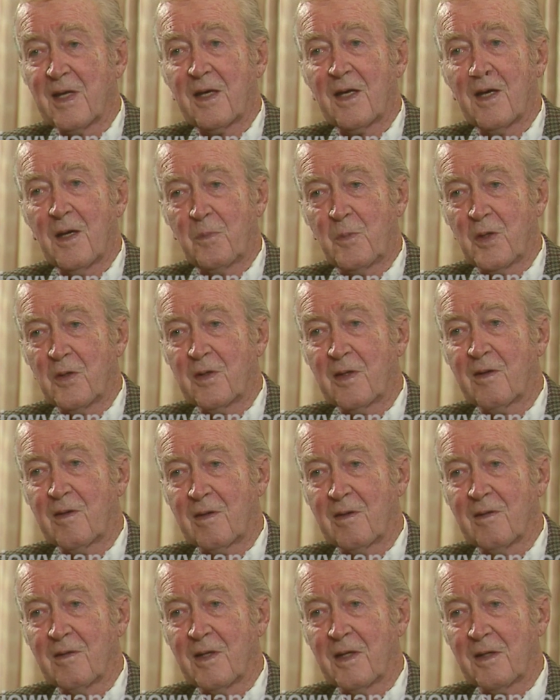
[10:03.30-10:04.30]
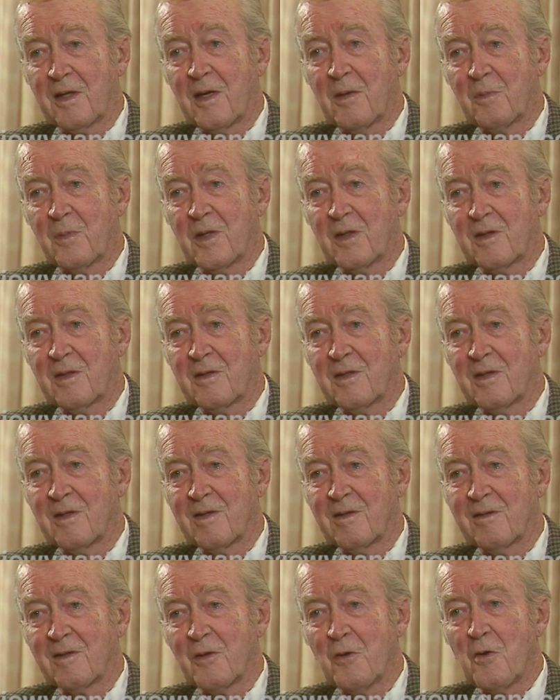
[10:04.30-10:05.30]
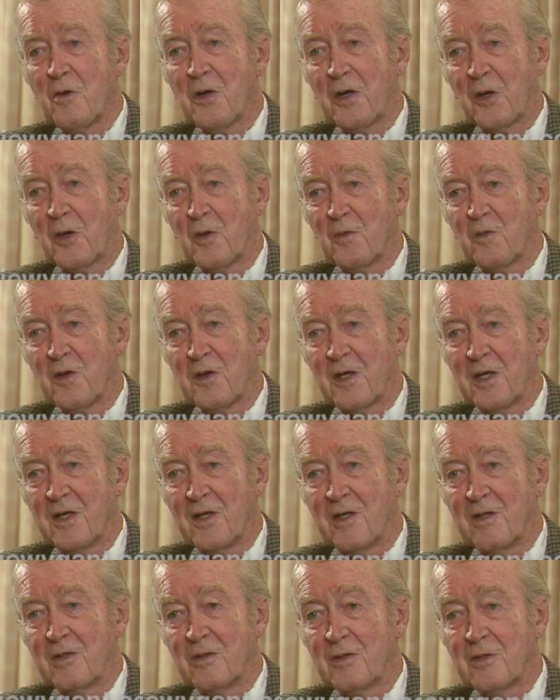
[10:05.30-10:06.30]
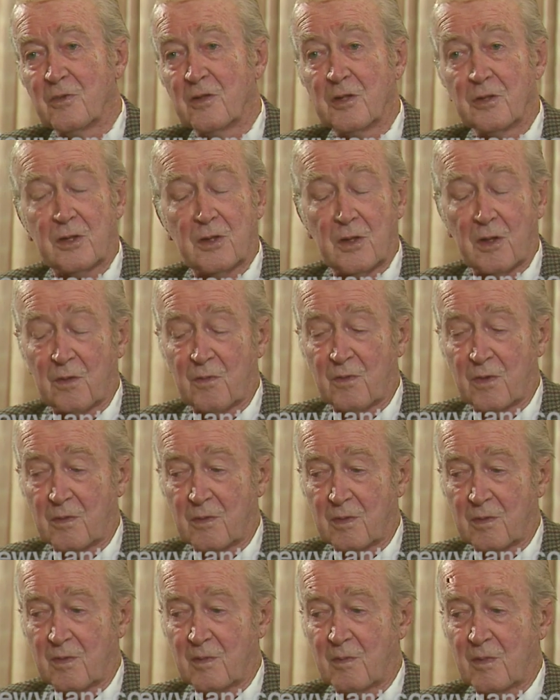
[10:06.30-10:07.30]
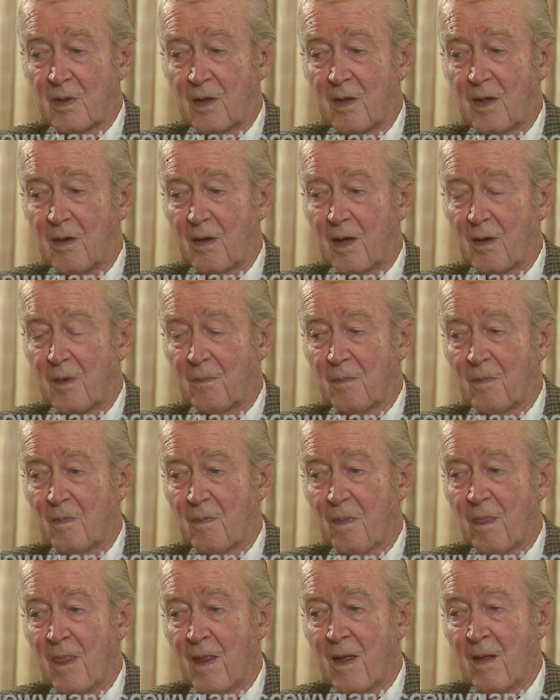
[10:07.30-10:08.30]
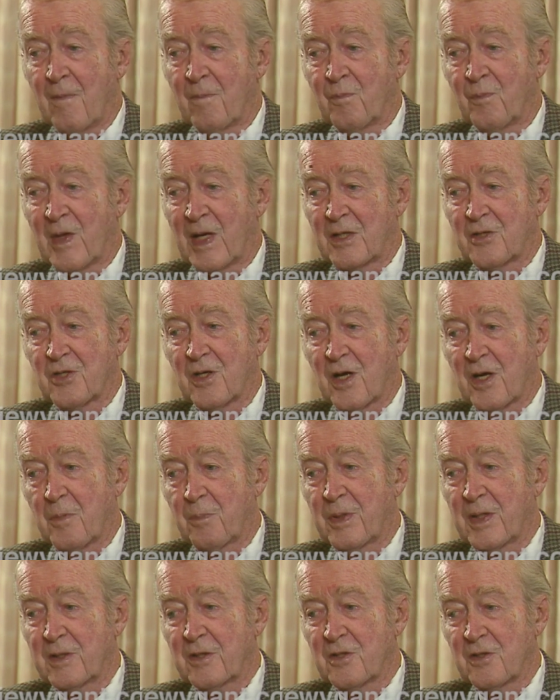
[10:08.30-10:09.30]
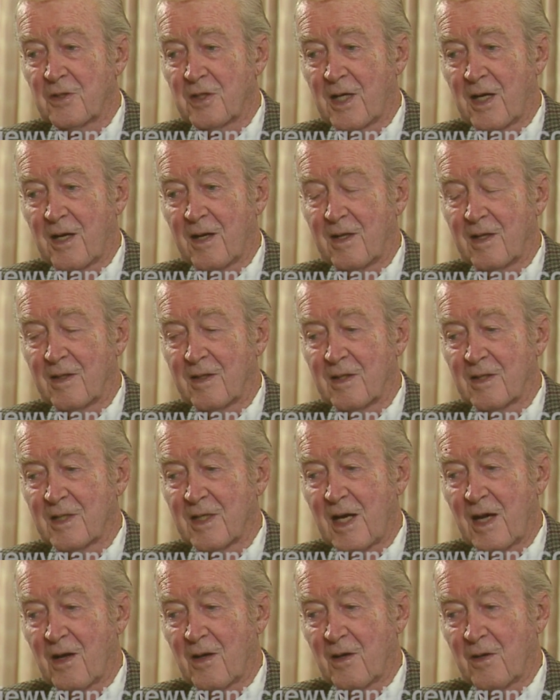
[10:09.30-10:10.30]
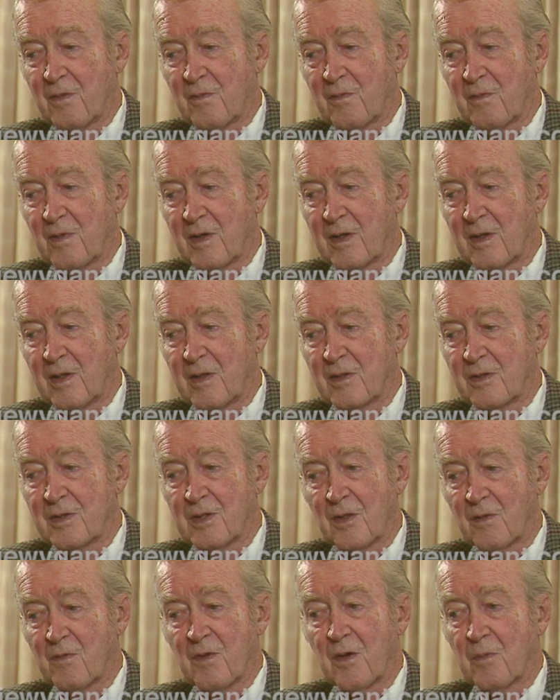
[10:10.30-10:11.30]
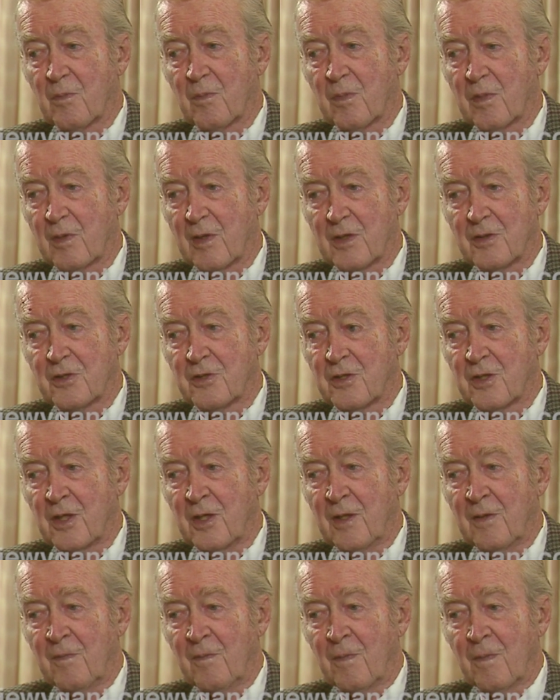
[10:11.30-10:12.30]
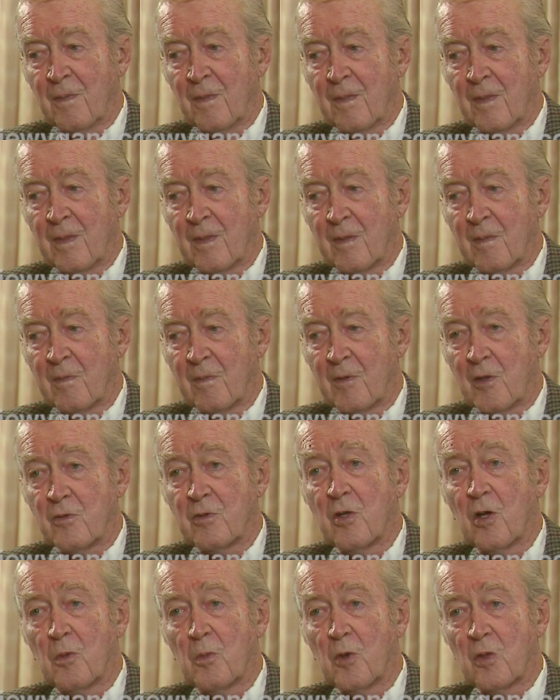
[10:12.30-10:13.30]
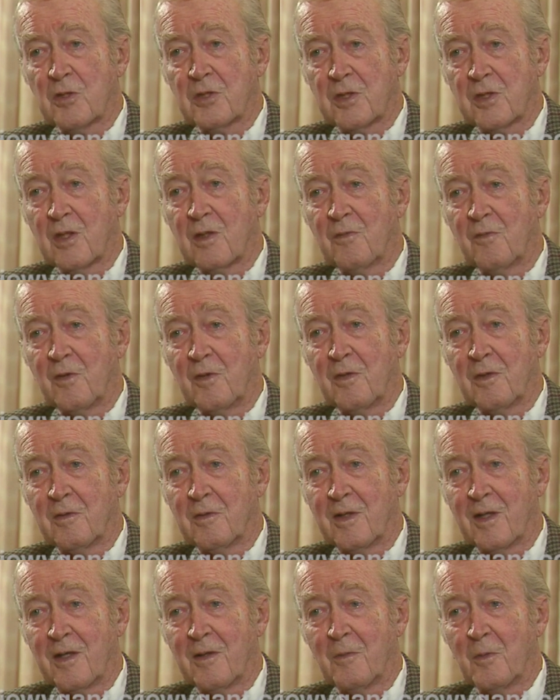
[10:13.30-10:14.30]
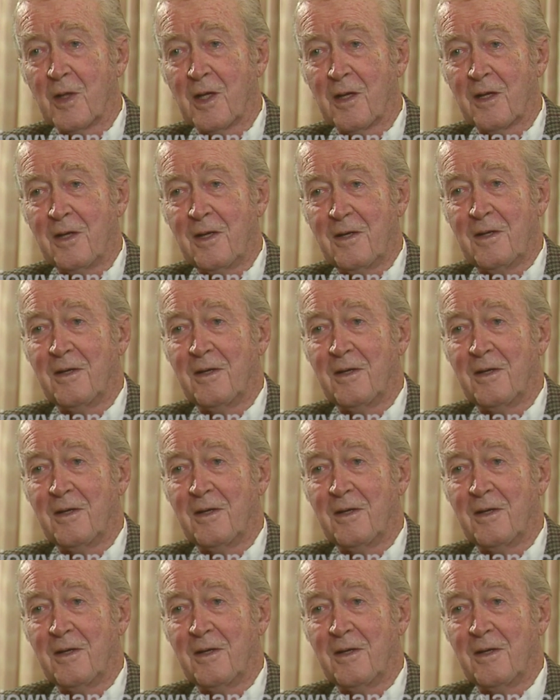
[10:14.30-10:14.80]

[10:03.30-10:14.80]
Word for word: they kept it, they kept it uh, going over the years. The silver, uh, I, I shot a picture down in the town of uh, silver. There's, there's no more silver. They really,